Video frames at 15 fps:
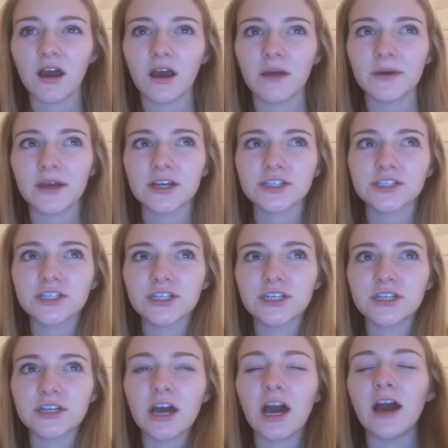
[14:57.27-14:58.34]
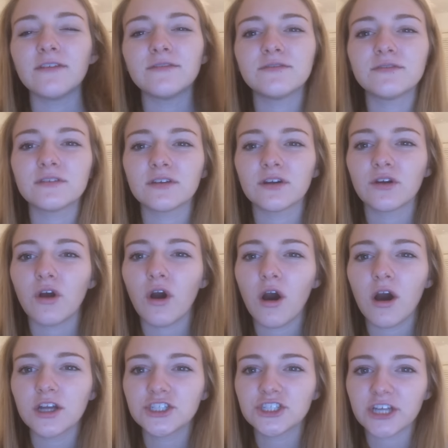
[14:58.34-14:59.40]
I'm actually, I've
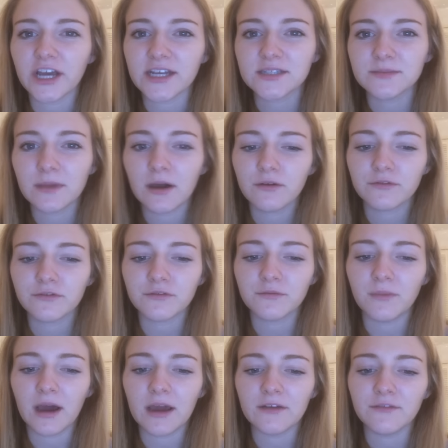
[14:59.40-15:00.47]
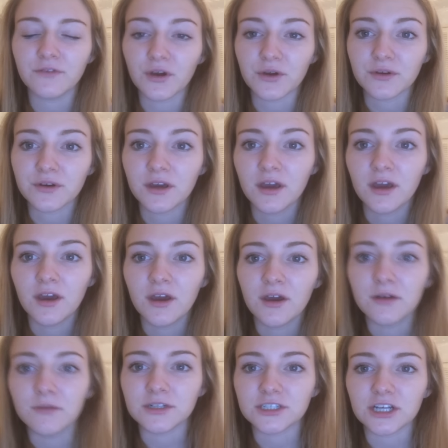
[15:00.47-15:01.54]
got a chest mount from my phone,
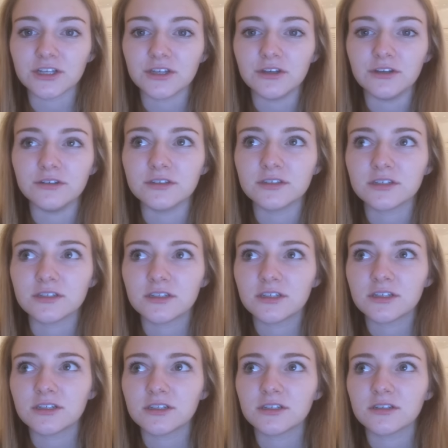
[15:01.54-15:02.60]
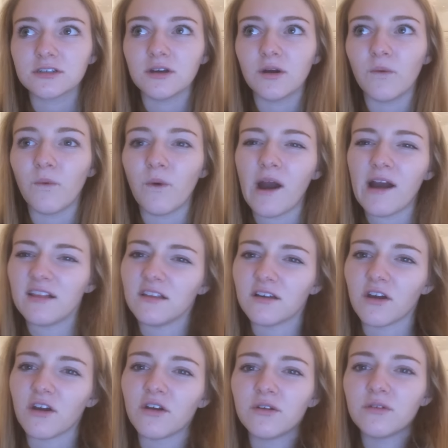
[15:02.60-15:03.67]
which I used a while
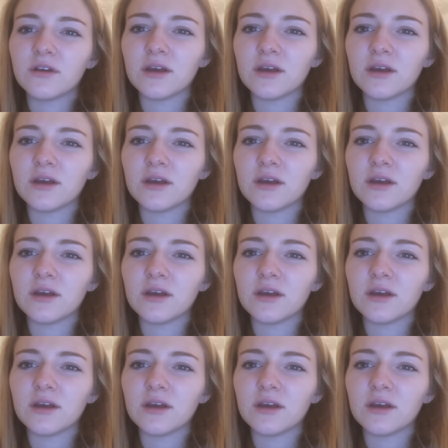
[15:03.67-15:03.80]
ago